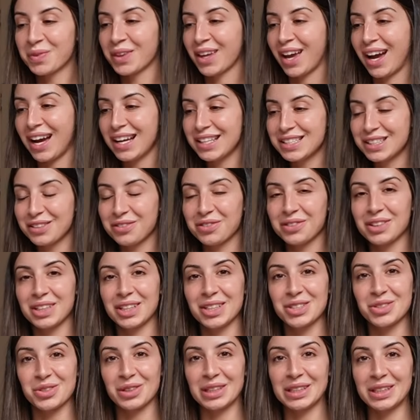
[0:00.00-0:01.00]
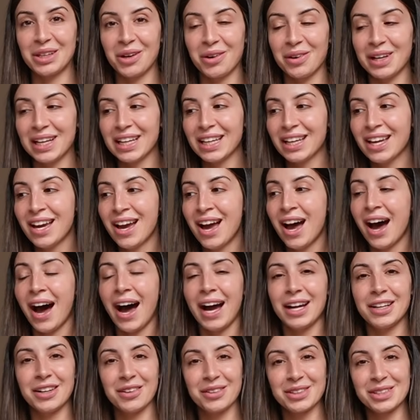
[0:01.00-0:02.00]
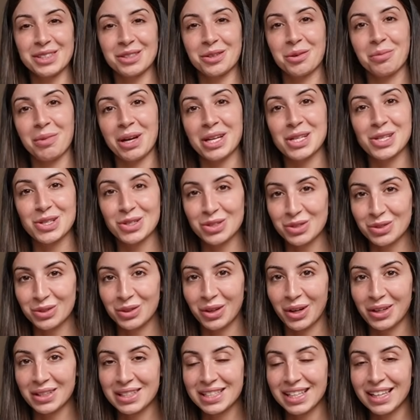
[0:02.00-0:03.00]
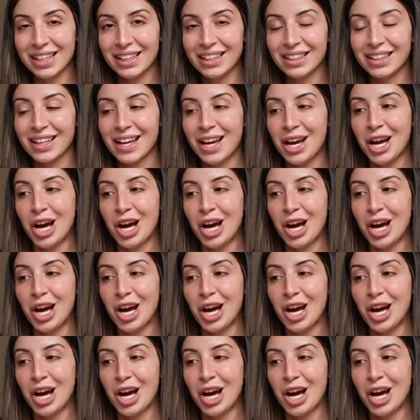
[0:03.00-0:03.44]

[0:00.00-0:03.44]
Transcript: I definitely enjoyed going. I know it's not my usual content,